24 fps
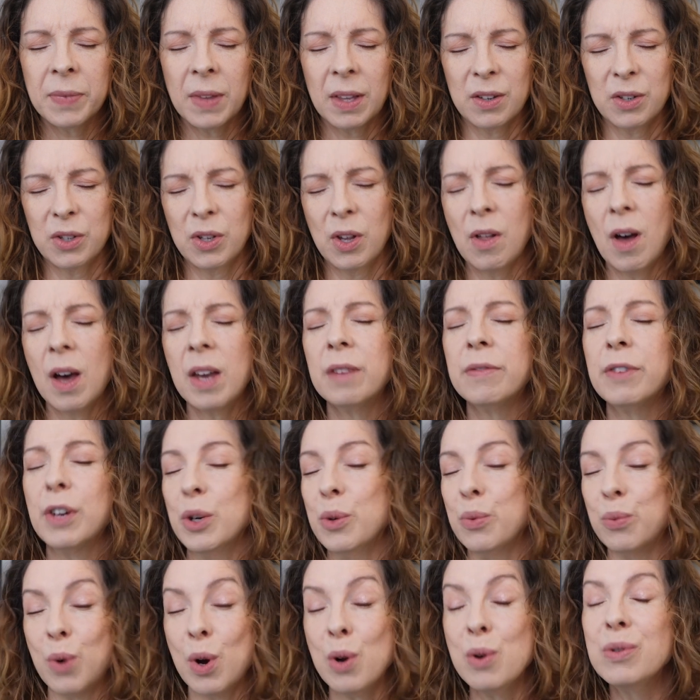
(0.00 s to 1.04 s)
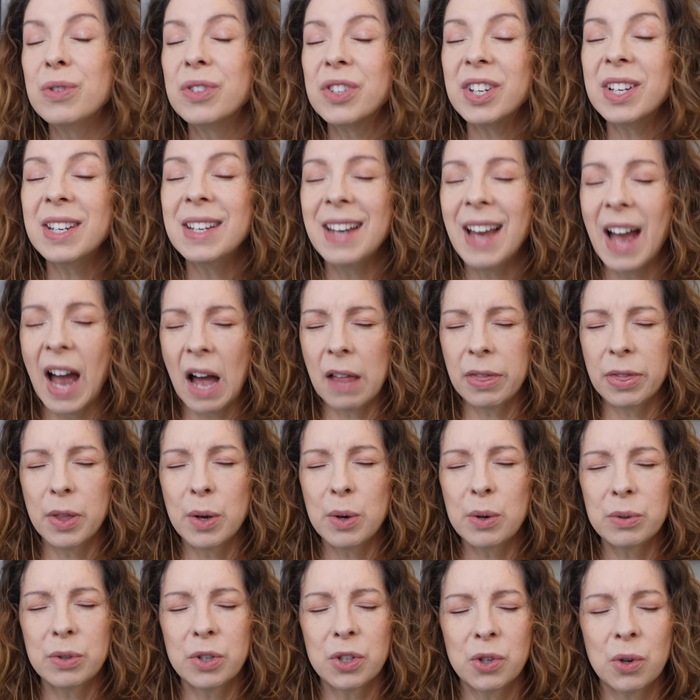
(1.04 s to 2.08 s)
There's a lot of erosion at
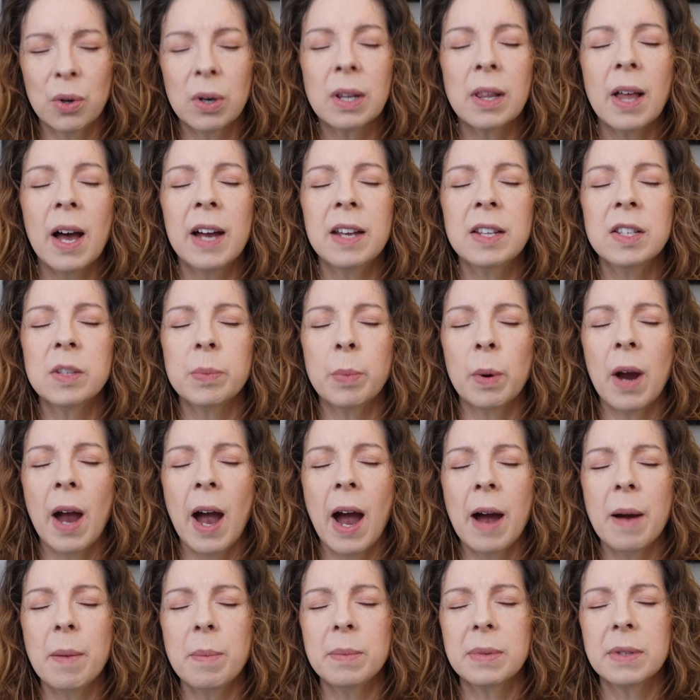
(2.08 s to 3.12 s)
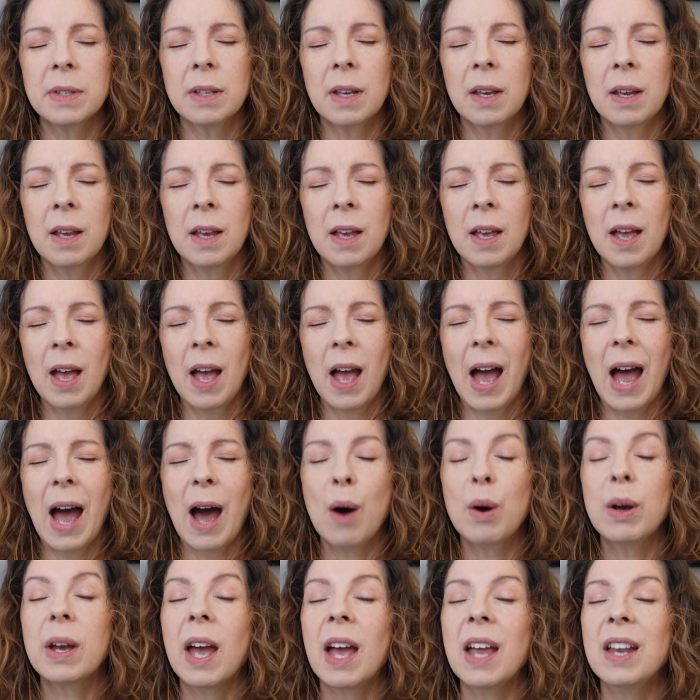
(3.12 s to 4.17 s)
those shorelines, perhaps.
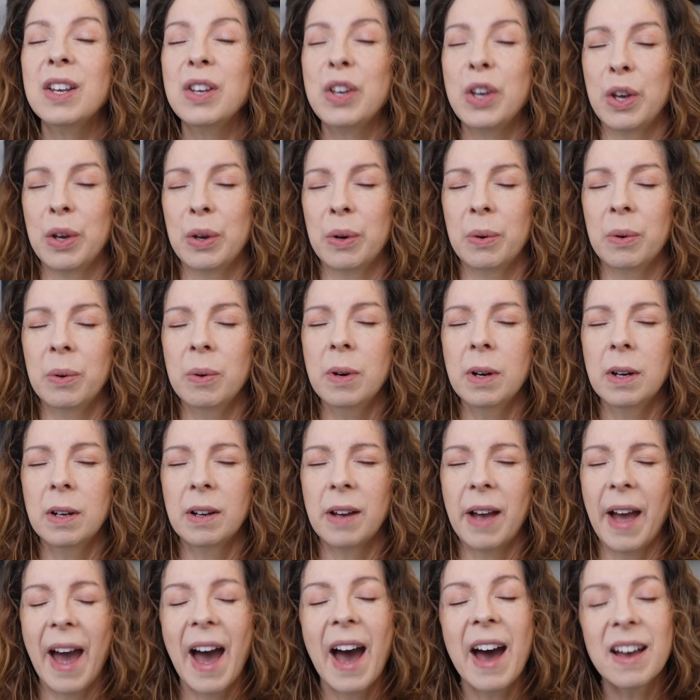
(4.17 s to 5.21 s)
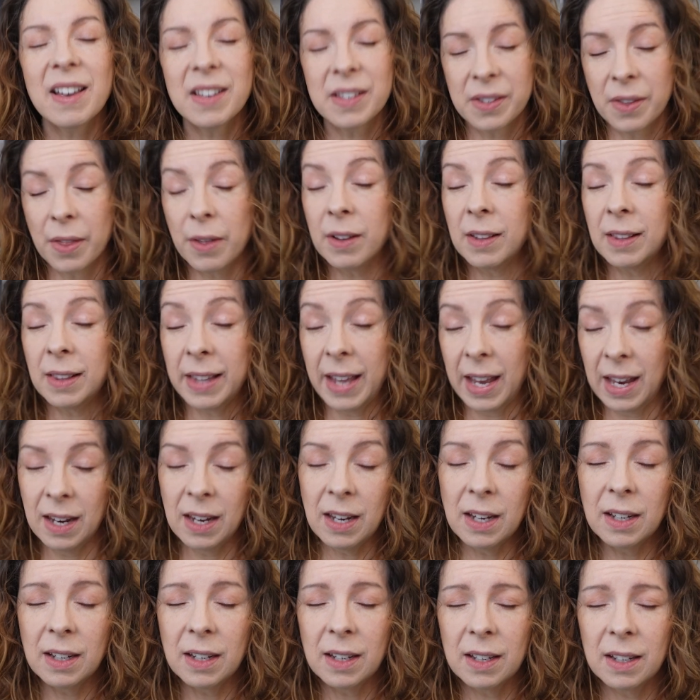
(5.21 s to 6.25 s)
How can you, as the
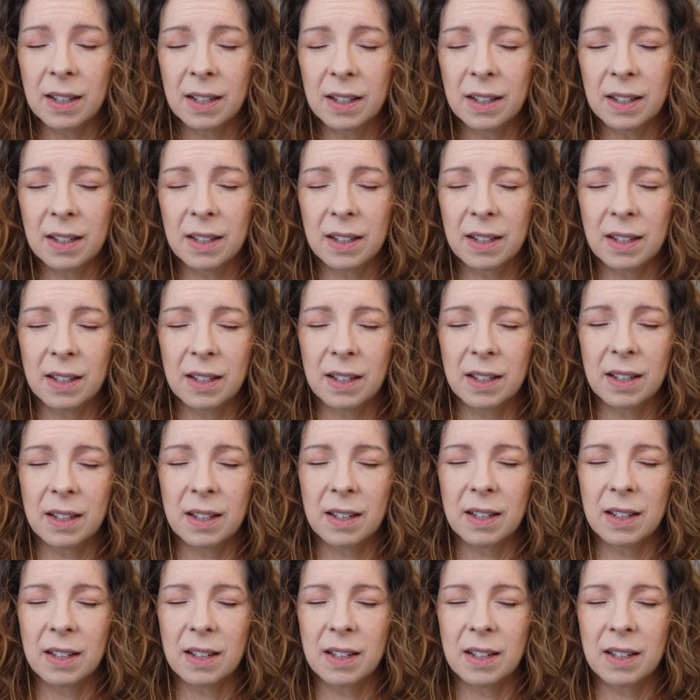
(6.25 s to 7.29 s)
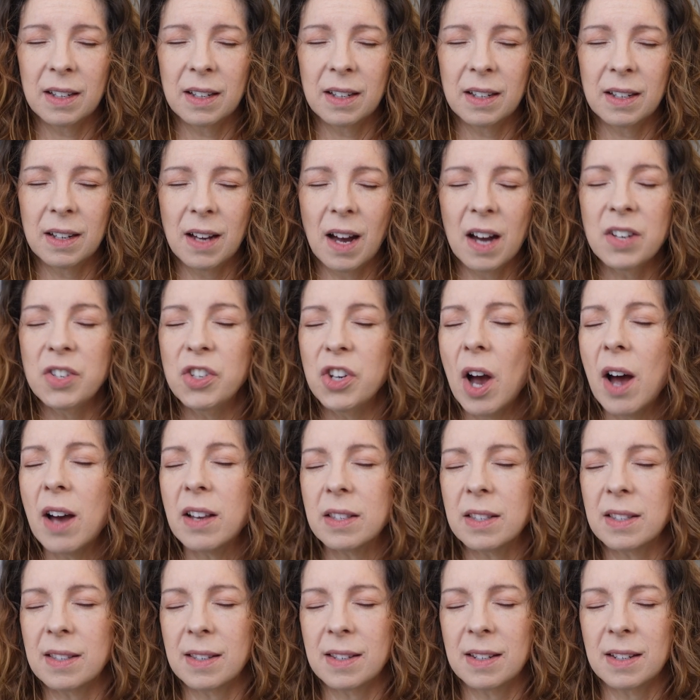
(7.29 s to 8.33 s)
lake,
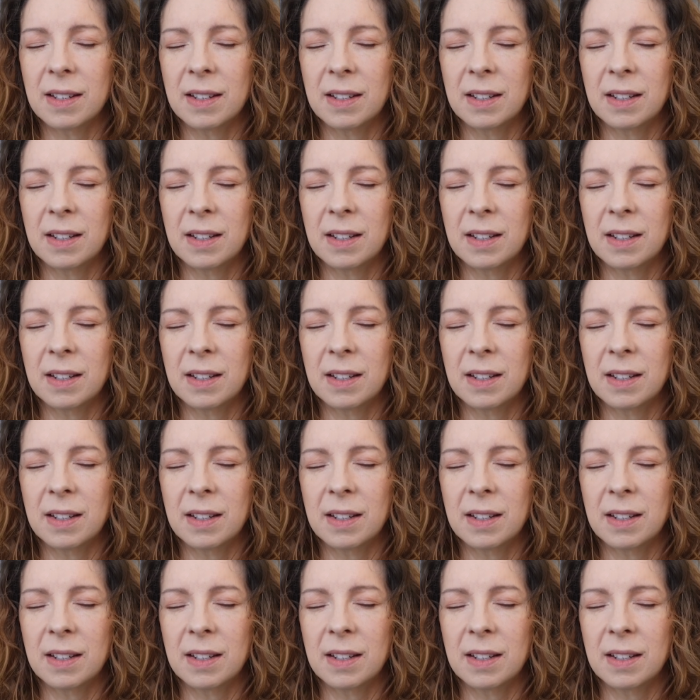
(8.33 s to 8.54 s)
adjust?